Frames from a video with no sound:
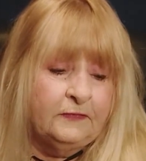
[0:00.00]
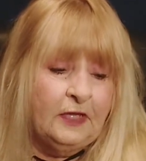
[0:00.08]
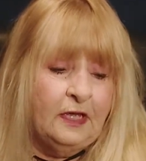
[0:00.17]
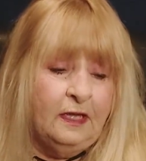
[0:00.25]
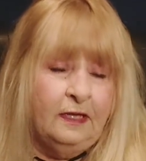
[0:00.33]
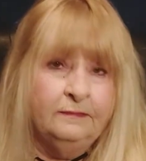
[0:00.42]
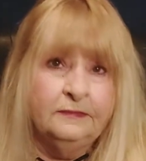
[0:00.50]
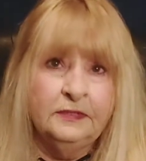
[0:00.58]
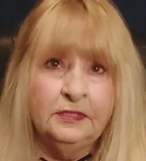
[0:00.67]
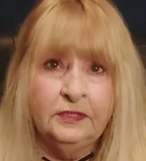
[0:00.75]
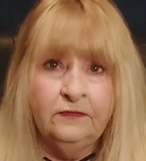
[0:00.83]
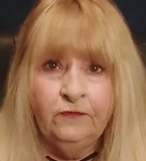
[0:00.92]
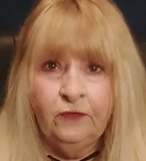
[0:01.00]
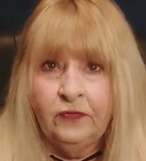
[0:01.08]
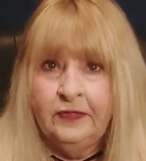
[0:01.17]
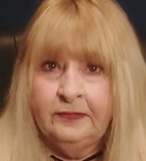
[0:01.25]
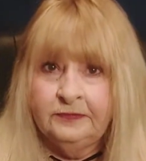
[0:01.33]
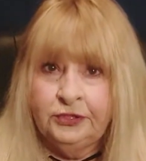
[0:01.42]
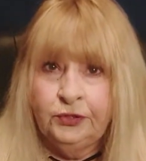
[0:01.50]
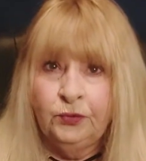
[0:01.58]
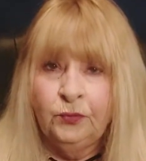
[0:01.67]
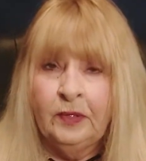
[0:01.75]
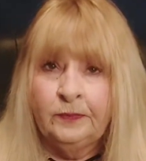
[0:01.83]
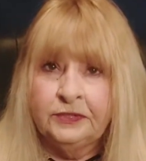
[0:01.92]
for them to
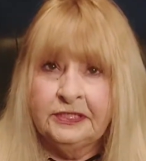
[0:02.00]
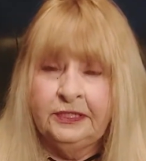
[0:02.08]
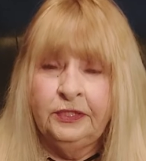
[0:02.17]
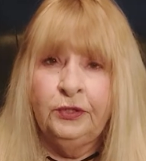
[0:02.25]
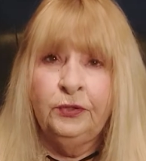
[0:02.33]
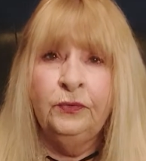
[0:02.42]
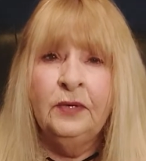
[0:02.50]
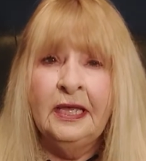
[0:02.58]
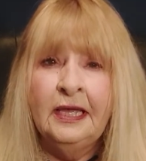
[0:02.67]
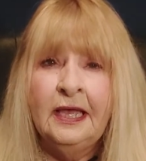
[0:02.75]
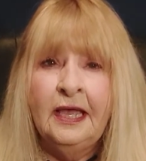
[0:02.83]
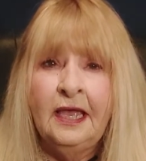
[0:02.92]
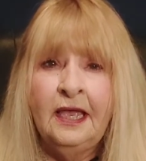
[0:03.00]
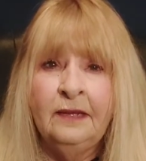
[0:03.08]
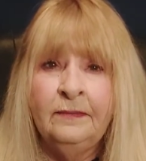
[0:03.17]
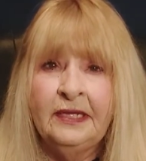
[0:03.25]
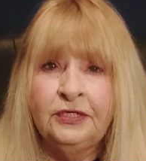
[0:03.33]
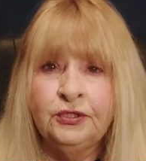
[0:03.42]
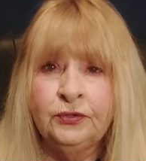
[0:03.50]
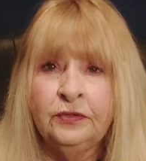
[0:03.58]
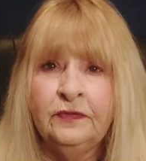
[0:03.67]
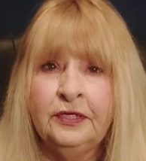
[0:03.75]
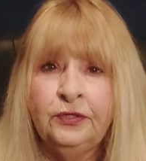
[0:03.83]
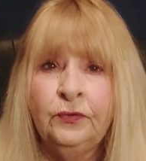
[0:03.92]
represent you and make sure
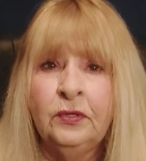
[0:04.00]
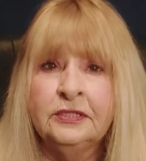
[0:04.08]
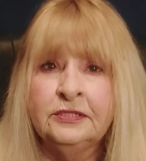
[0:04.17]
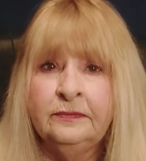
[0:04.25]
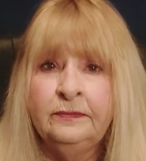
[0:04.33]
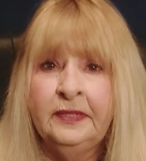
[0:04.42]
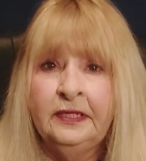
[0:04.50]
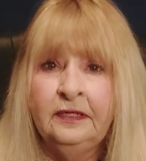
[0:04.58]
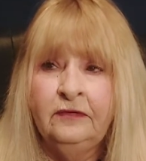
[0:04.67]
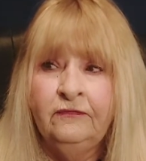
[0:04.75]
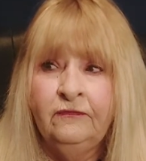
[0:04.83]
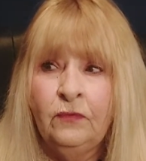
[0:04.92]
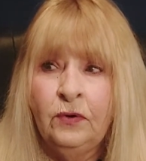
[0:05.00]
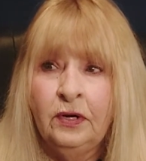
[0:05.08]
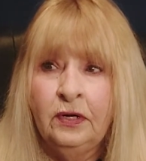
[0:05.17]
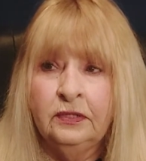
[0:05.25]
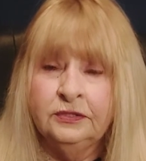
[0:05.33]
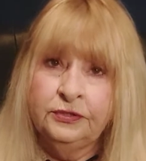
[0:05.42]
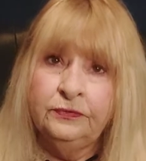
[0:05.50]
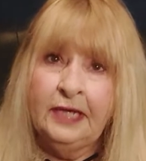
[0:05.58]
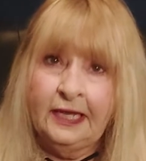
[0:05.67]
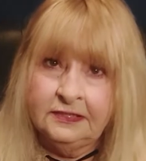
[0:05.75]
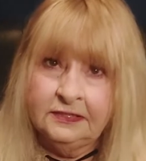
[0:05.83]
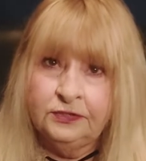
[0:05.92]
that you are submitted for two
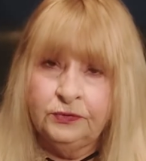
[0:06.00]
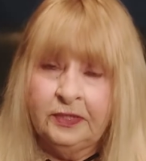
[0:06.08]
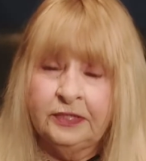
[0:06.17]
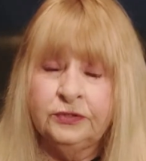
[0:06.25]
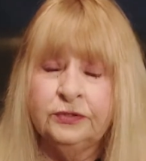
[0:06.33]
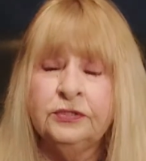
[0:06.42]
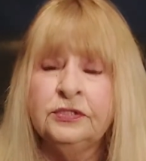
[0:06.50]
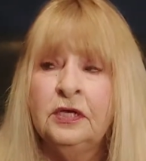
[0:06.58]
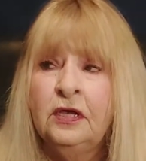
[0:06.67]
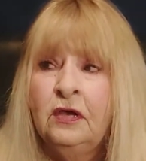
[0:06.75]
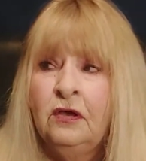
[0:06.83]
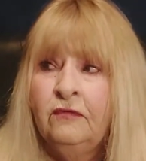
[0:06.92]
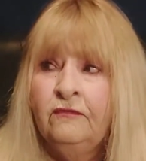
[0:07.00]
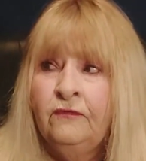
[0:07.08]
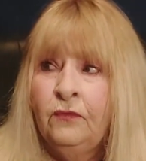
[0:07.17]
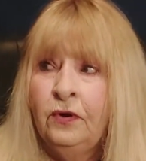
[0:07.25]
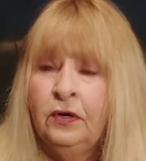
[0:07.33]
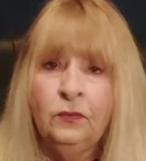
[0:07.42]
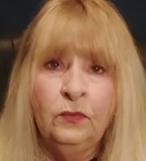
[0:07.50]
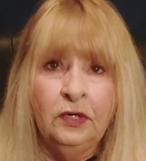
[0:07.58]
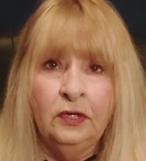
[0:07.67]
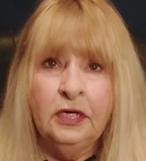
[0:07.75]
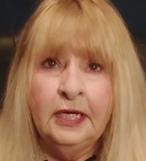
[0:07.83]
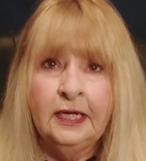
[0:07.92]
casting directors for
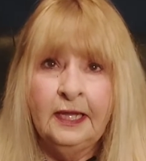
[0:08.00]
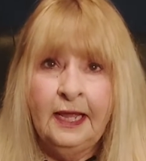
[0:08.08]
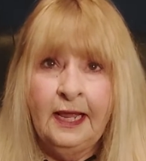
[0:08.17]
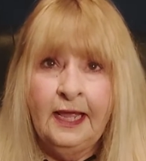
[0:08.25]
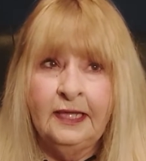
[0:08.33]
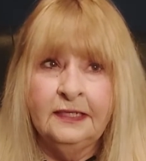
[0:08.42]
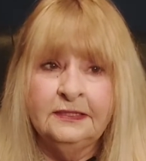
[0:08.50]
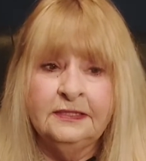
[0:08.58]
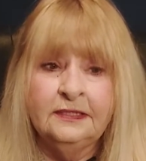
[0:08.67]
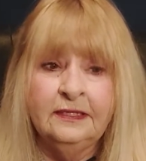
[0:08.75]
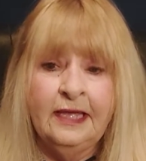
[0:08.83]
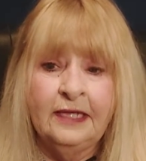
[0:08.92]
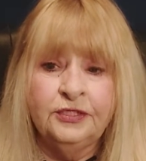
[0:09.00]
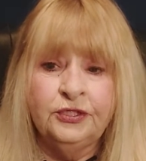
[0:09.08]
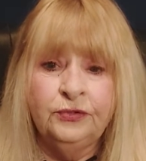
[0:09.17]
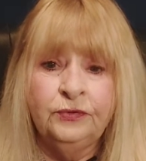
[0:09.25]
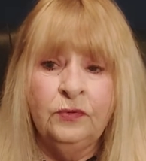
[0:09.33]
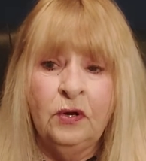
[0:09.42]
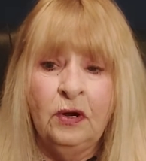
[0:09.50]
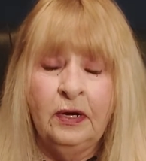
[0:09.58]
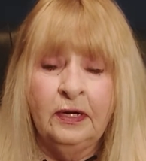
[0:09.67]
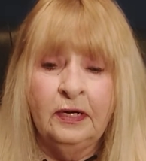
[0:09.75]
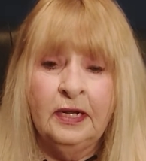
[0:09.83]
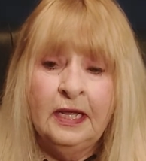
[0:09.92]
work and that you
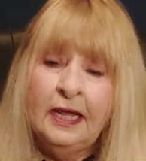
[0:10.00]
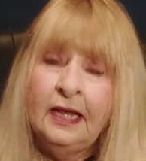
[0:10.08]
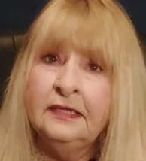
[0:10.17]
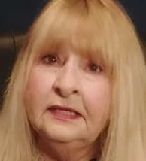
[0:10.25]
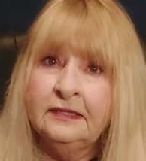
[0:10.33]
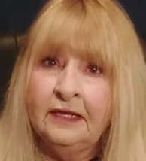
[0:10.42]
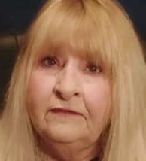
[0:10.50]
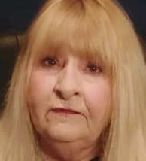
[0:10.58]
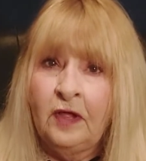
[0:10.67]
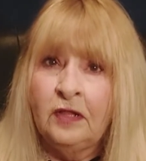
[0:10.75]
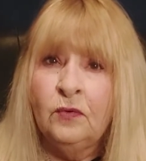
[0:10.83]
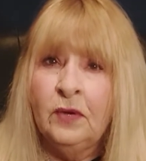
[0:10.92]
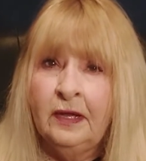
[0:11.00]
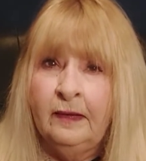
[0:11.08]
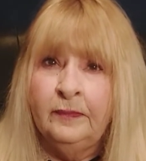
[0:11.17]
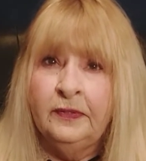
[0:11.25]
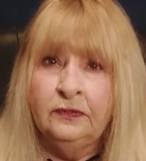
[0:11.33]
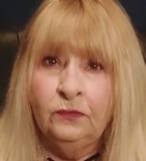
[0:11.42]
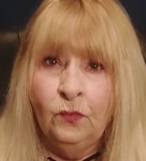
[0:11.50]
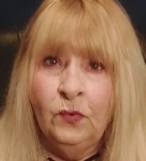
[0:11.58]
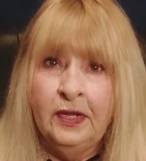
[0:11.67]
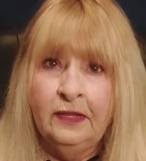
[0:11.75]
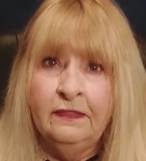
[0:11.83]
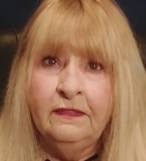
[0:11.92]
are, and that they follow up
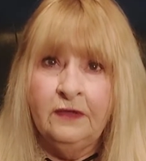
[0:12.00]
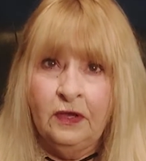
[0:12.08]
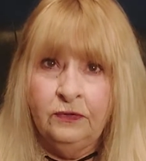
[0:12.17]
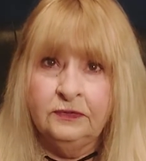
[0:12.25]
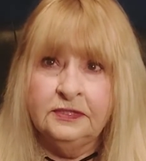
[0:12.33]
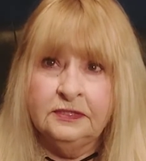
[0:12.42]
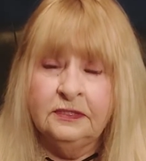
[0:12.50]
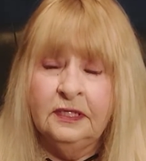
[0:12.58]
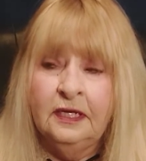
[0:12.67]
with those.